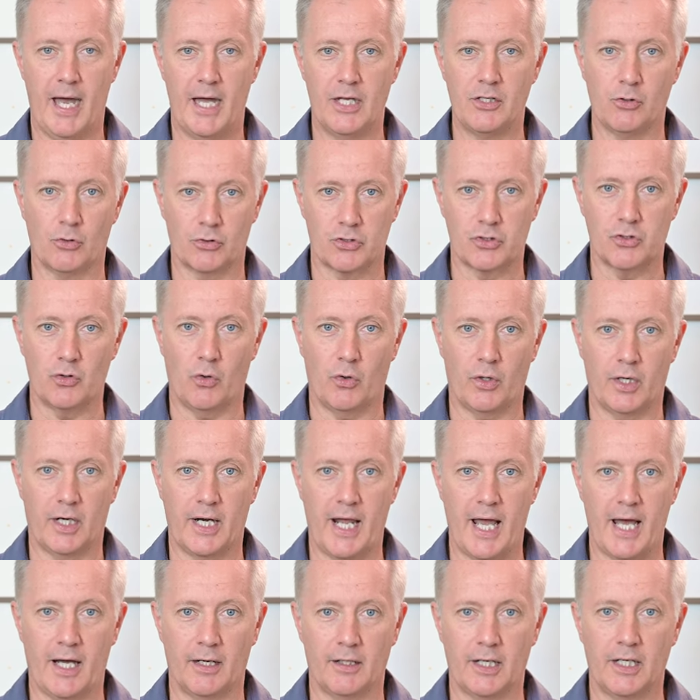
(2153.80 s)
and you're
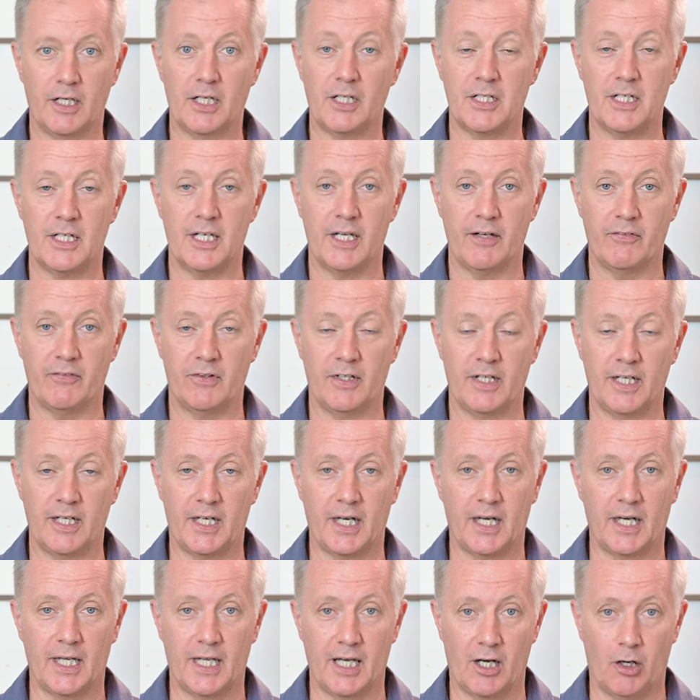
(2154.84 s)
sorted out and you didn't even
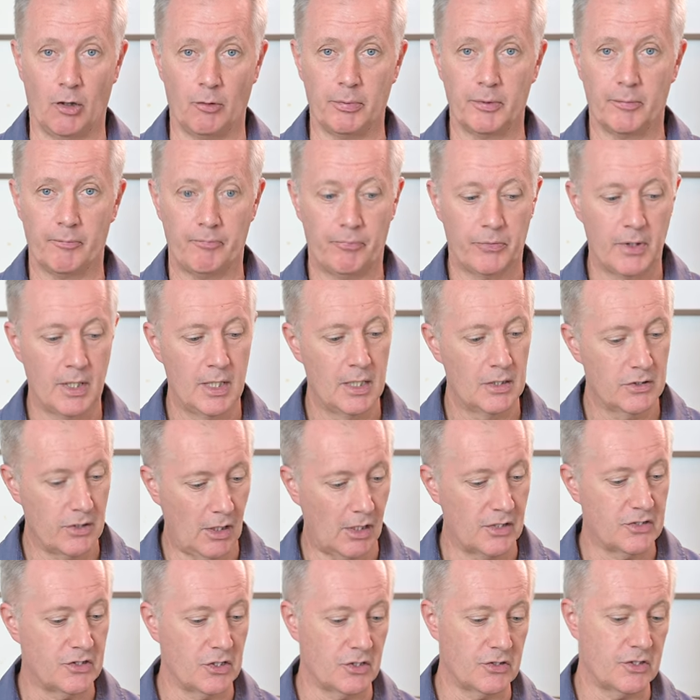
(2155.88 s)
need any help.
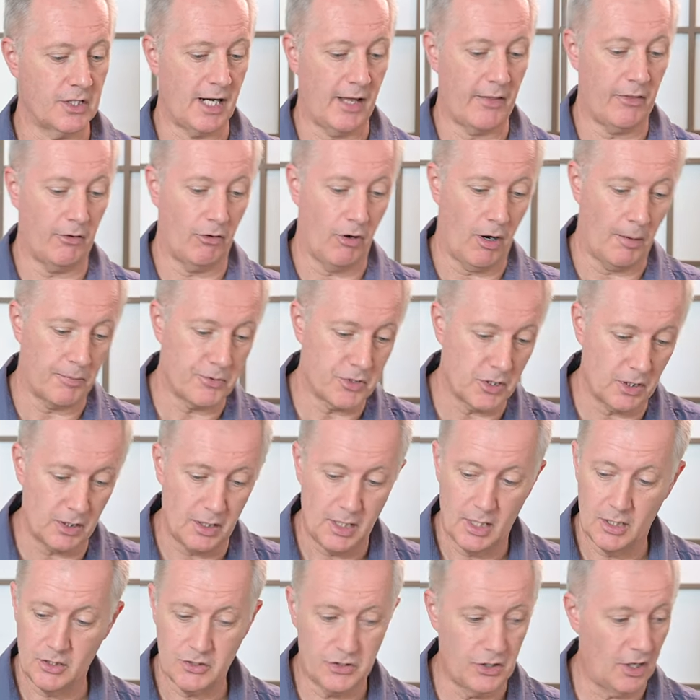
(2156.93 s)
So it's just another
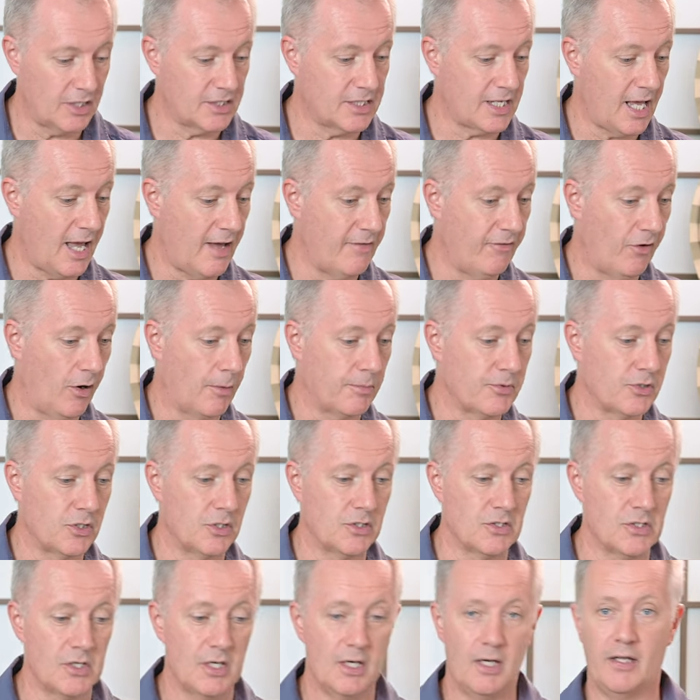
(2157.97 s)
option. It's nice to have
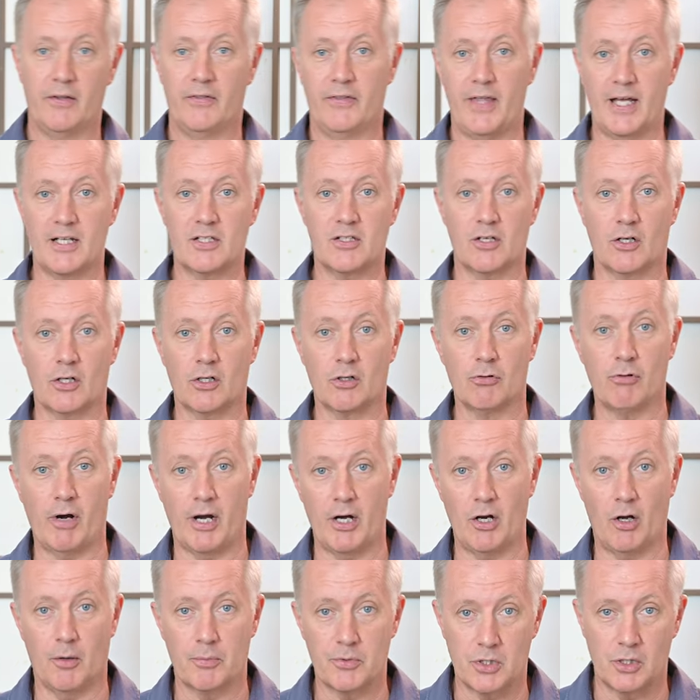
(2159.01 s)
options. That's a
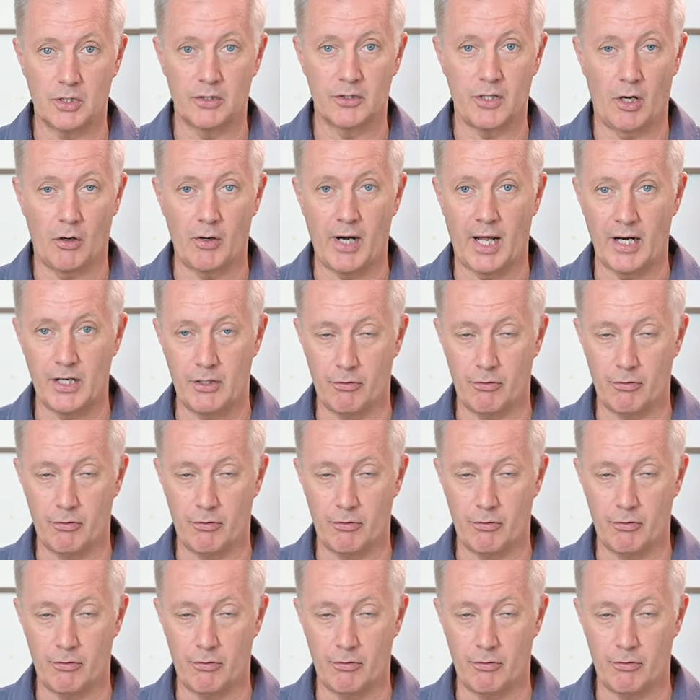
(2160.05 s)
great option. Don't